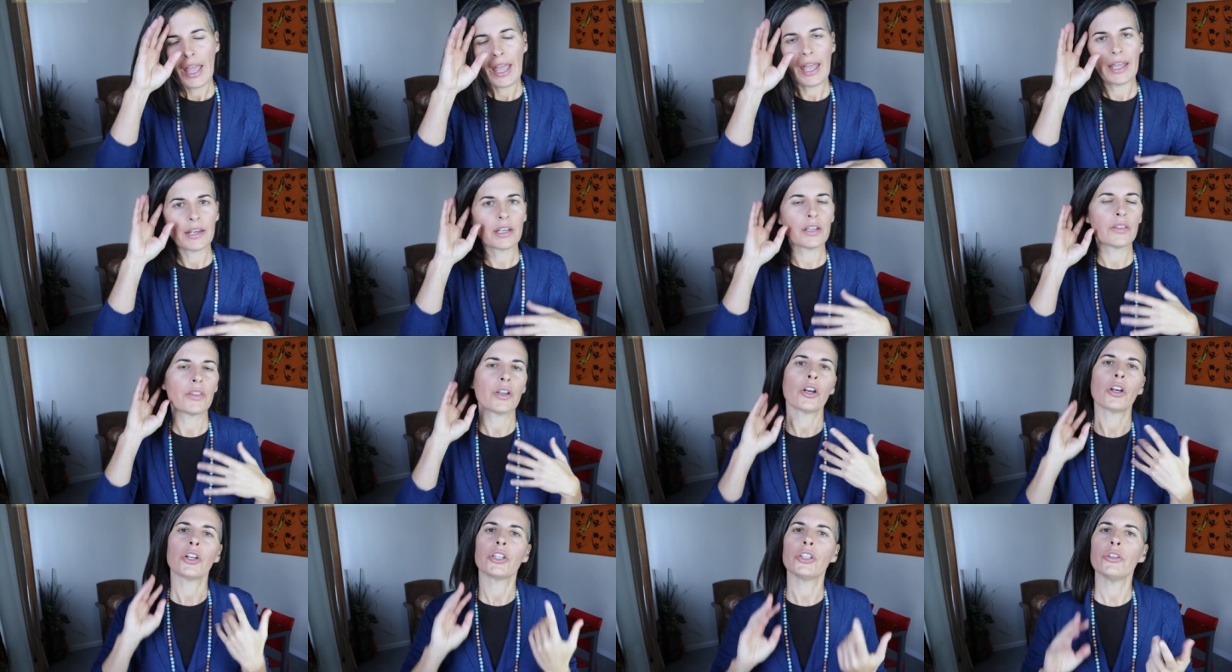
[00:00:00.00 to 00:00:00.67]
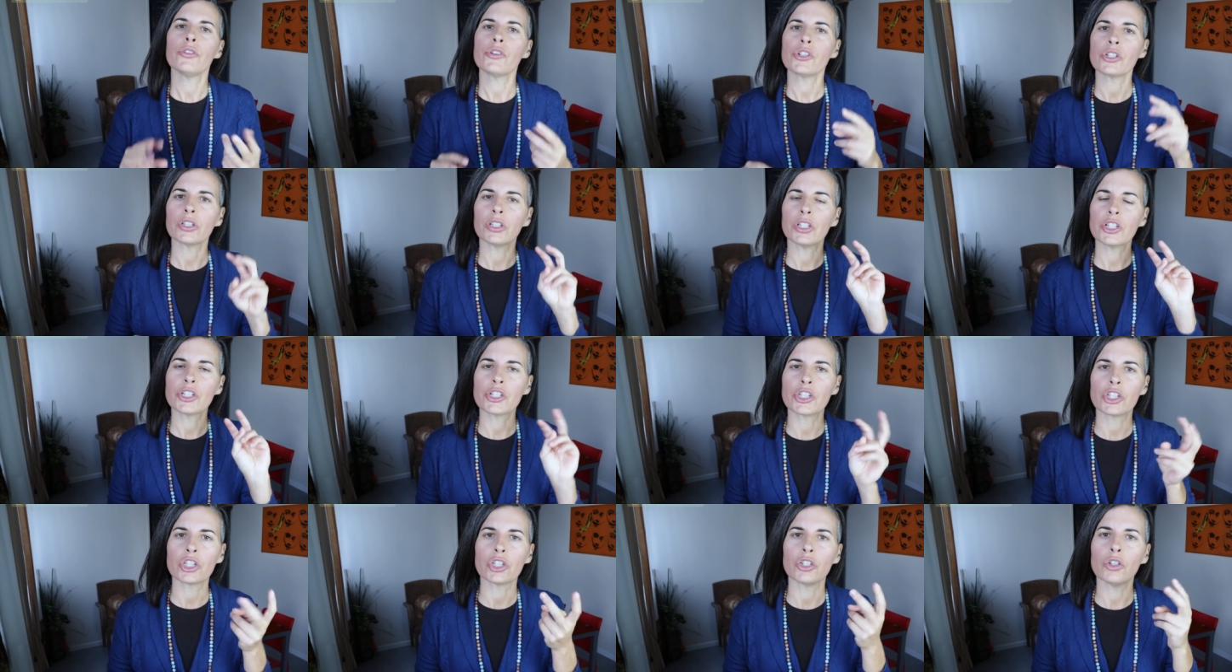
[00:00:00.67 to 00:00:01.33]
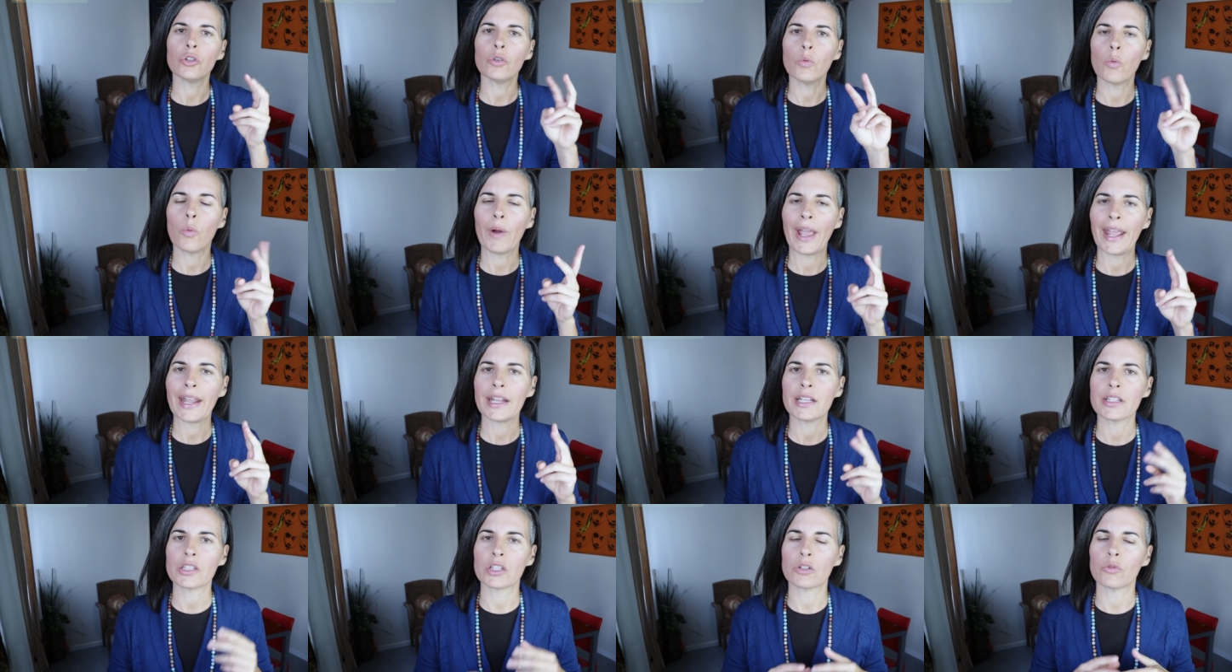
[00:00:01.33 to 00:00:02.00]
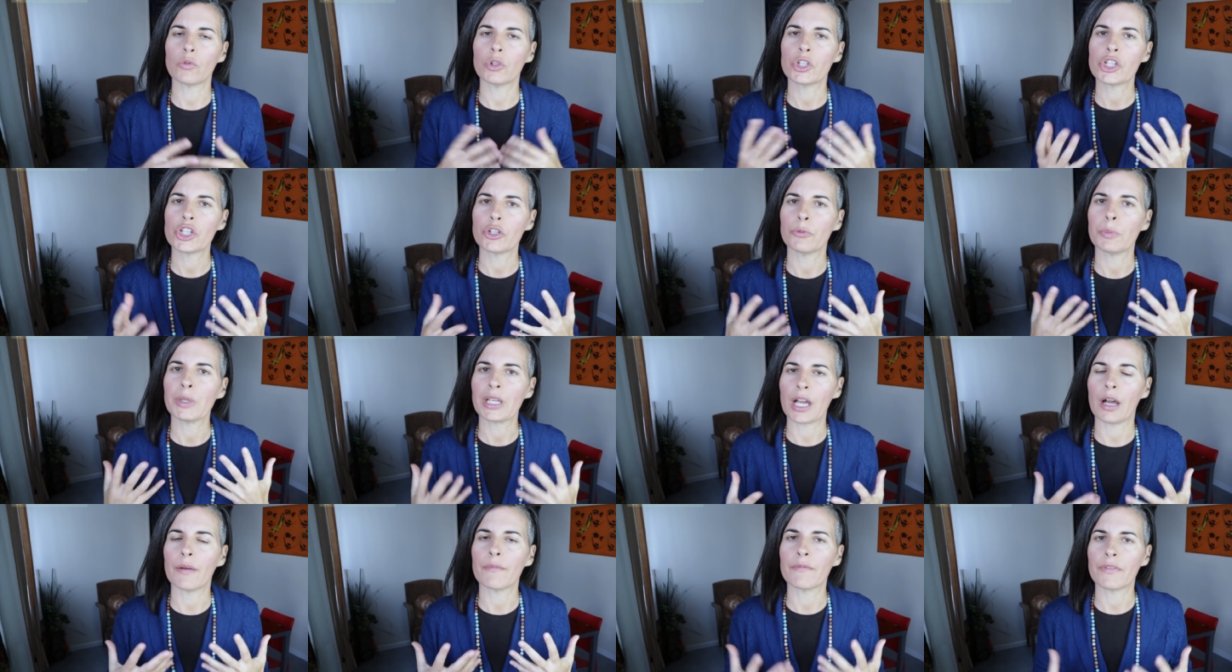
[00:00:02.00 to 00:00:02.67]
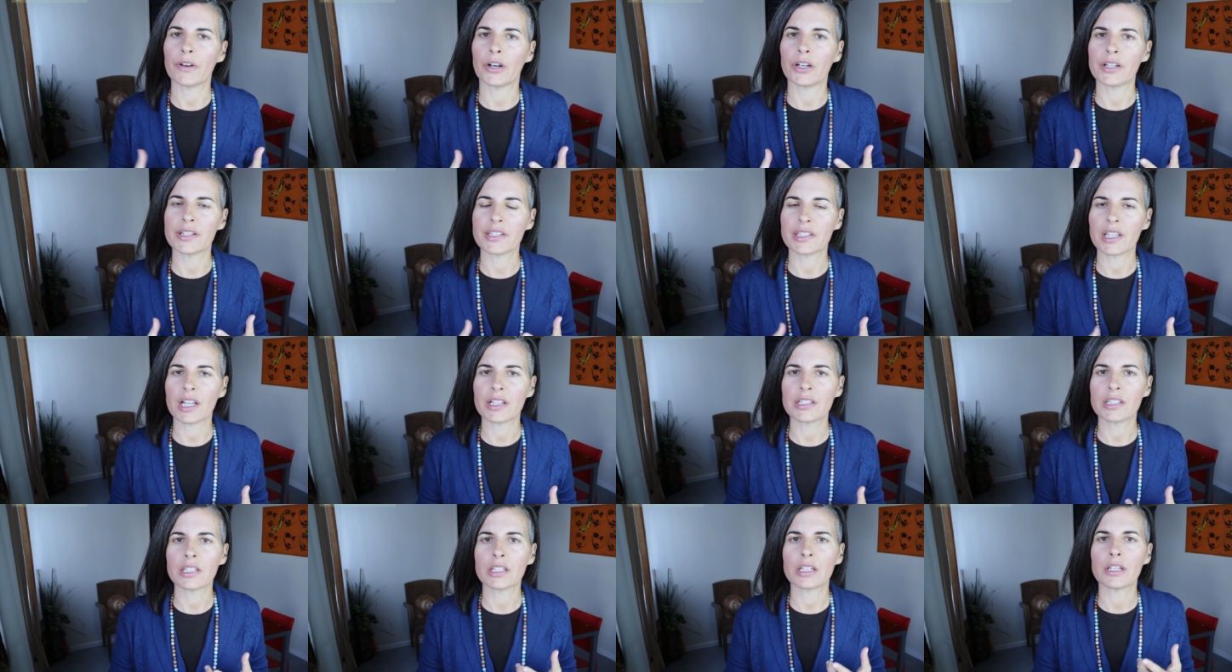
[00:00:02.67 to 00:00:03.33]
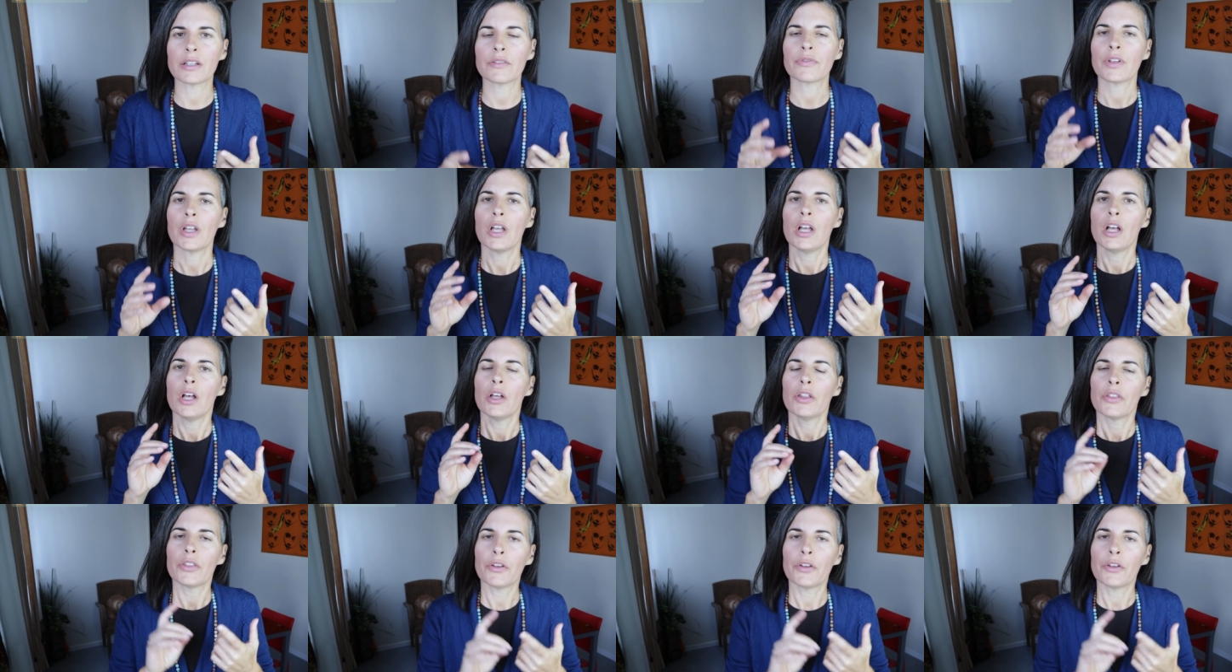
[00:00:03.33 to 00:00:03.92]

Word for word: And there are usually two ways in which you become very sensitive.